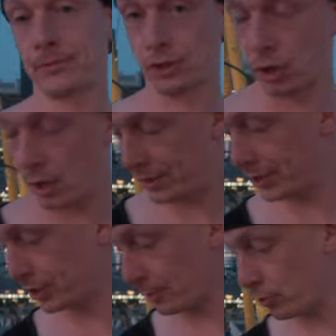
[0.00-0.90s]
So
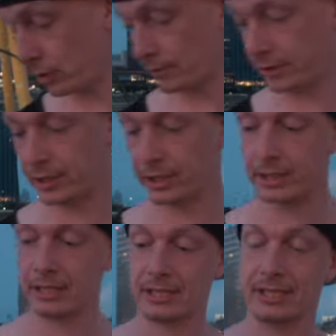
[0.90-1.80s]
the summary of the day
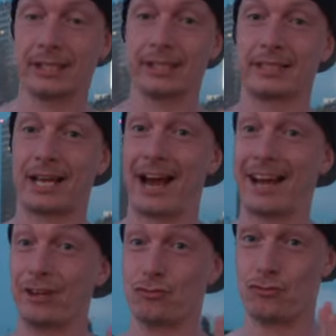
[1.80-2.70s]
is that
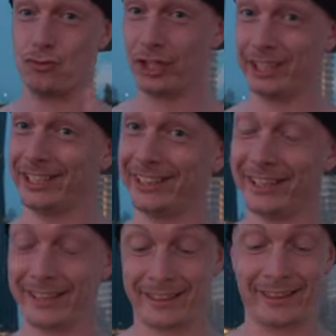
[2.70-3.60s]
I really
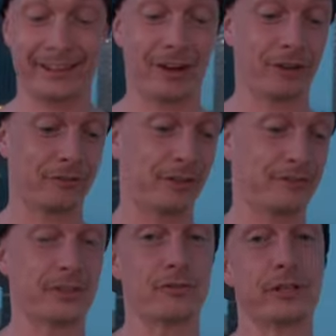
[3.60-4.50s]
like that
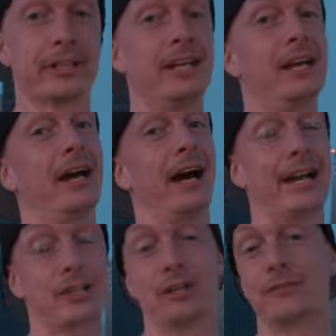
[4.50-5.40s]
R5C rig. I
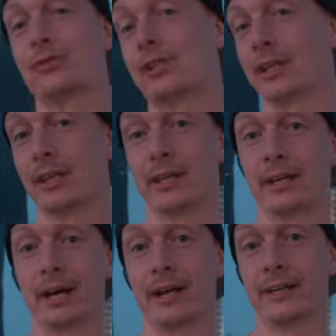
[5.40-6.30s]
actually have to say that
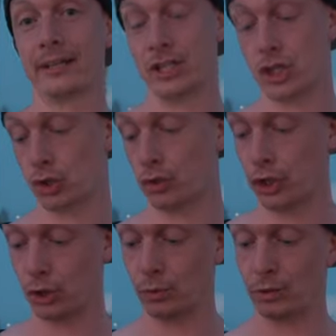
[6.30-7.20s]
I enjoy
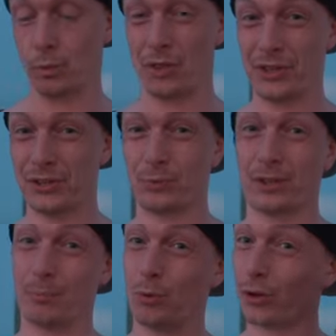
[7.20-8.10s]
shooting with this
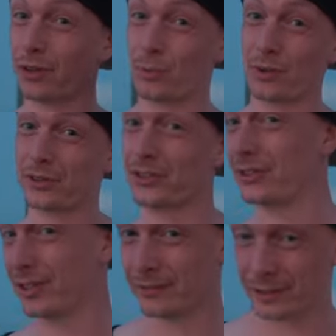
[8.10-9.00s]
one more than with the
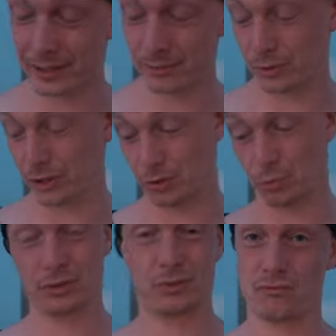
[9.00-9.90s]
C70, which
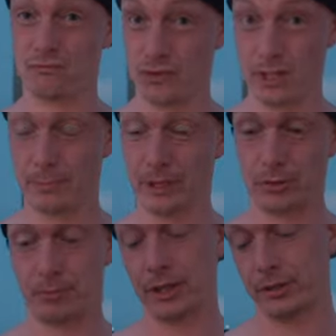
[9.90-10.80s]
was a really big
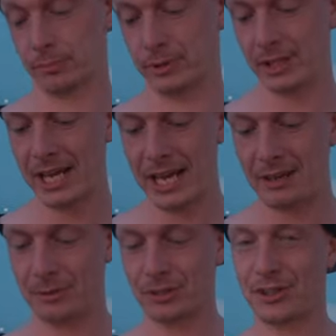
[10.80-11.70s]
surprise to me,
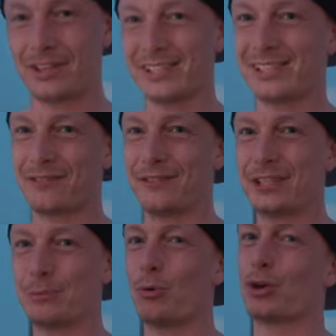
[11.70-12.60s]
because this
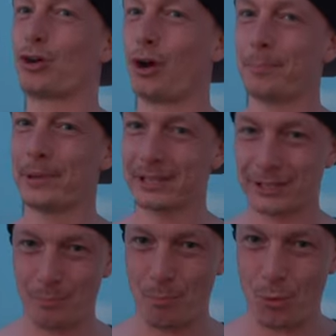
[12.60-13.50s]
feels more compact
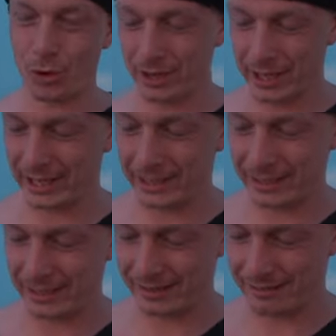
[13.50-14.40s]
and more like
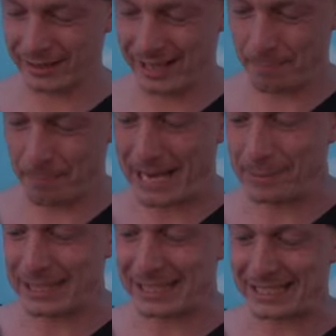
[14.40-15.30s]
a
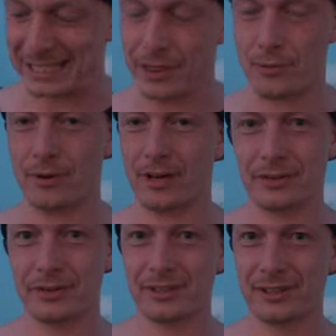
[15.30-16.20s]
baby
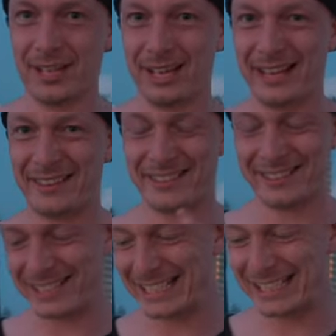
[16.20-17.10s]
C300. The
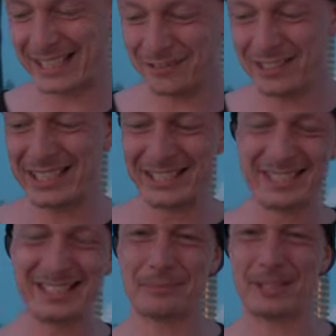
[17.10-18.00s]
C70 is a
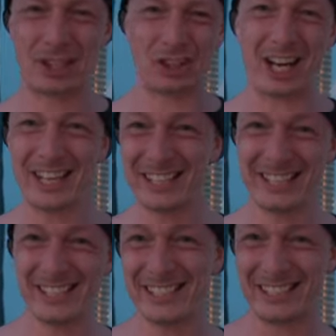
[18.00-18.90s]
little bit
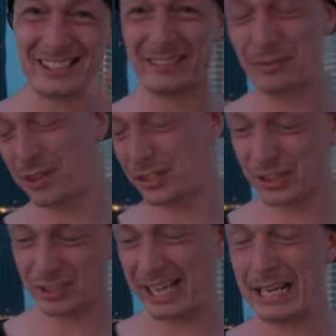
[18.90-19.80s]
clunky and
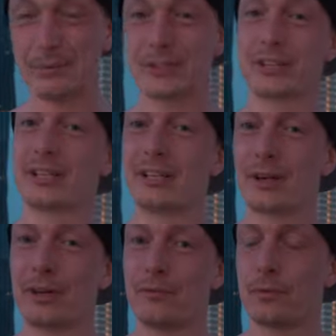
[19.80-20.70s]
there's cables sticking
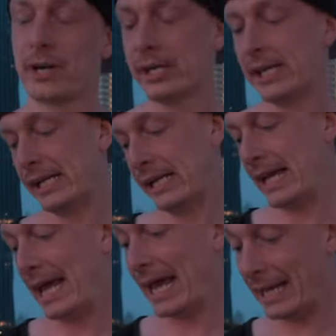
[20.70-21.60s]
out everywhere.
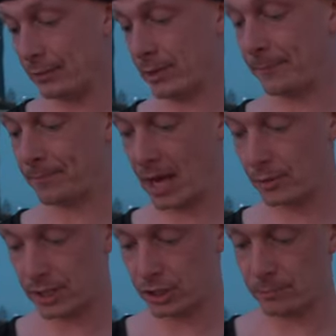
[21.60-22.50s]
Anyway, I
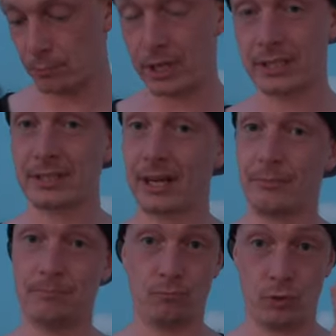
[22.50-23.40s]
was actually impressed.
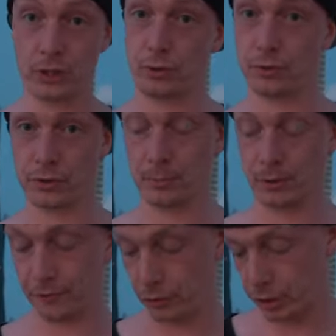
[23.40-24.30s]
I'm really curious about
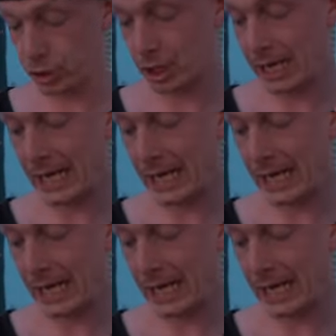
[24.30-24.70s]
the footage.